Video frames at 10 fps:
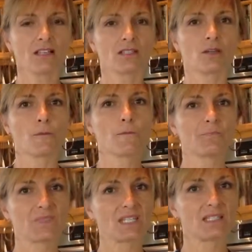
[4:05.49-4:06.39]
So
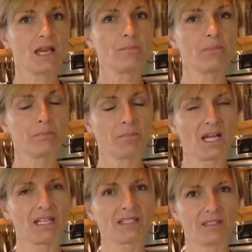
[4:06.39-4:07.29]
stop
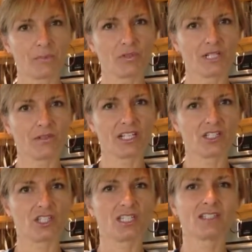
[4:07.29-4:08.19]
buying the
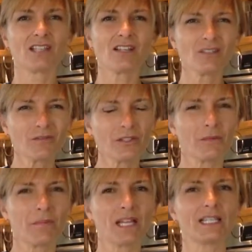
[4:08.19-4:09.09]
pre-grated cheese. It's not good for
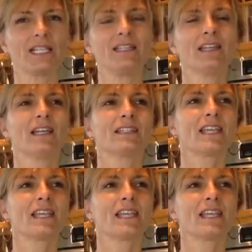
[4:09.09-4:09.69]
your belly.